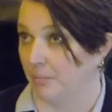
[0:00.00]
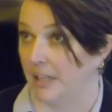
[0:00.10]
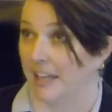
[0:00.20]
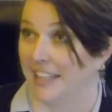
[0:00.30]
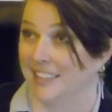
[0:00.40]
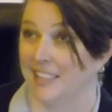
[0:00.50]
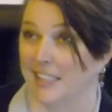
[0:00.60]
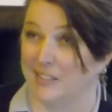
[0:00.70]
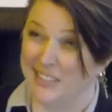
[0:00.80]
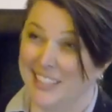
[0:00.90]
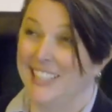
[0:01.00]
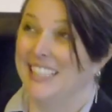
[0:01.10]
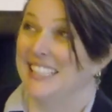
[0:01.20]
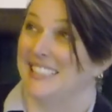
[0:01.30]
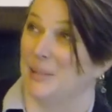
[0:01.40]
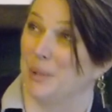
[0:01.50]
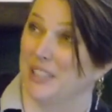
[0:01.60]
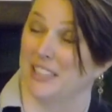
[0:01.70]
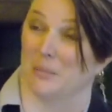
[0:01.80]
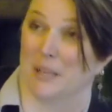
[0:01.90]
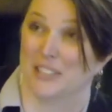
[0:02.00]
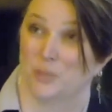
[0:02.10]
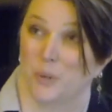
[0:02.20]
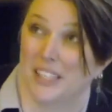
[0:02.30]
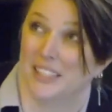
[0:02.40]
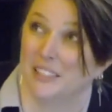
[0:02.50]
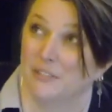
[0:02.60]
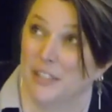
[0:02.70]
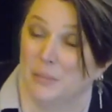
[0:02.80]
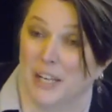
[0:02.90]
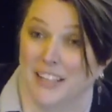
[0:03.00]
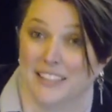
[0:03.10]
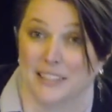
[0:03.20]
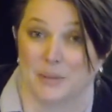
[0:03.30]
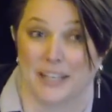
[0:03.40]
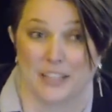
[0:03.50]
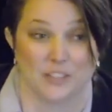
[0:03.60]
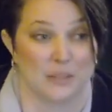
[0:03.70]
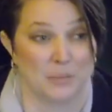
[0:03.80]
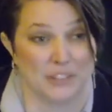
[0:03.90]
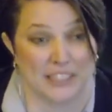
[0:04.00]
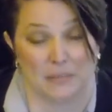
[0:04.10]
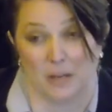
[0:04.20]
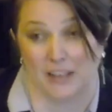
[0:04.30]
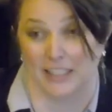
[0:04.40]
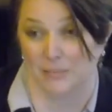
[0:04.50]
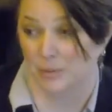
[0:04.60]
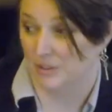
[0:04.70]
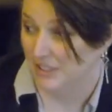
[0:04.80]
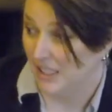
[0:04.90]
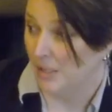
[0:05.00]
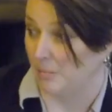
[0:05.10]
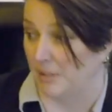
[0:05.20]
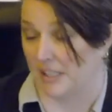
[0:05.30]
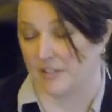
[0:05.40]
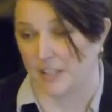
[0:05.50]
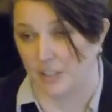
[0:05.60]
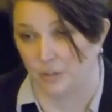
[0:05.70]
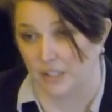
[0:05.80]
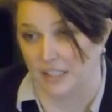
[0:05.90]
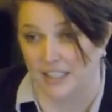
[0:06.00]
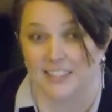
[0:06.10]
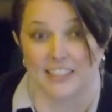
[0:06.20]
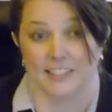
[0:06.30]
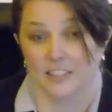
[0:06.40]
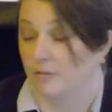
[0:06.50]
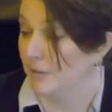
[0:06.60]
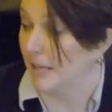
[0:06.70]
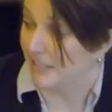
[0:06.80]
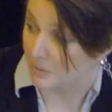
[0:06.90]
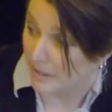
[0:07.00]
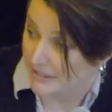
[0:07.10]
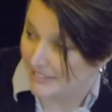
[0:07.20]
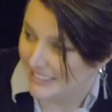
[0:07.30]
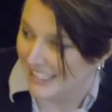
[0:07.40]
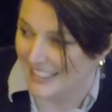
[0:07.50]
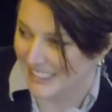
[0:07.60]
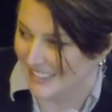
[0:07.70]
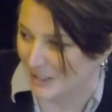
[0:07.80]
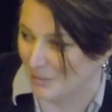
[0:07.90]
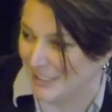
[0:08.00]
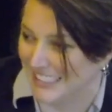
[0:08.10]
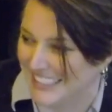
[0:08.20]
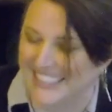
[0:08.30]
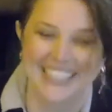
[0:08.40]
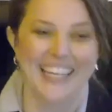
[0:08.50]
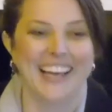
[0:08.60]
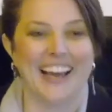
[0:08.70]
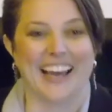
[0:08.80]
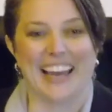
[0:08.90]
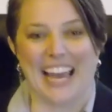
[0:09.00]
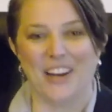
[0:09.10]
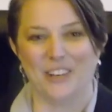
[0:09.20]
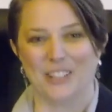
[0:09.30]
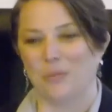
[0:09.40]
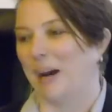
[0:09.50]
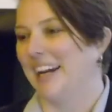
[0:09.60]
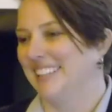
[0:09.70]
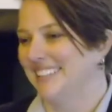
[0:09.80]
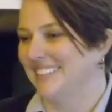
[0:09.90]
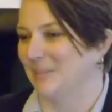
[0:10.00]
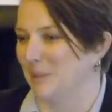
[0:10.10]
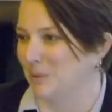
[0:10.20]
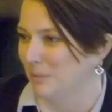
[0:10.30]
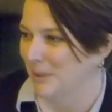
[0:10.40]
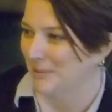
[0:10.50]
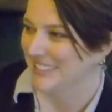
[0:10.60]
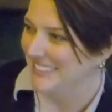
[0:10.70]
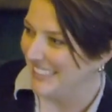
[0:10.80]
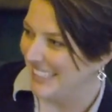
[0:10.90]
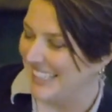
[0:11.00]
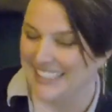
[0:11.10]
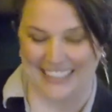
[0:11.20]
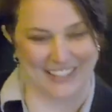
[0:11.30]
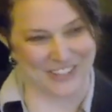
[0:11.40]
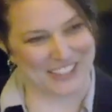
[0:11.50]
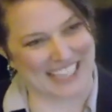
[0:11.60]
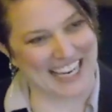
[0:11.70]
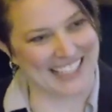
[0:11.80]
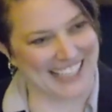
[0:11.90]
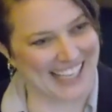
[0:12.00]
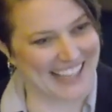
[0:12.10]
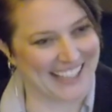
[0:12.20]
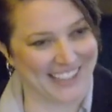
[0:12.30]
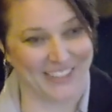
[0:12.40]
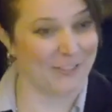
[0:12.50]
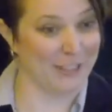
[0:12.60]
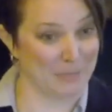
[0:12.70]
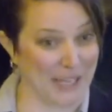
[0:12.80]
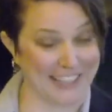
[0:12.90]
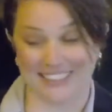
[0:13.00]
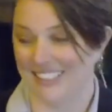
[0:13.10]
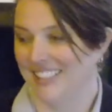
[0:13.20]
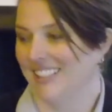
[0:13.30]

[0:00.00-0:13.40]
But I think that Typically, the best way to get feedback is by actually building the mock-up, because then you'll get unsolicited feedback as well, because it'll be out in the wild and people will be able to see it and understand it, and then you'll get feedback.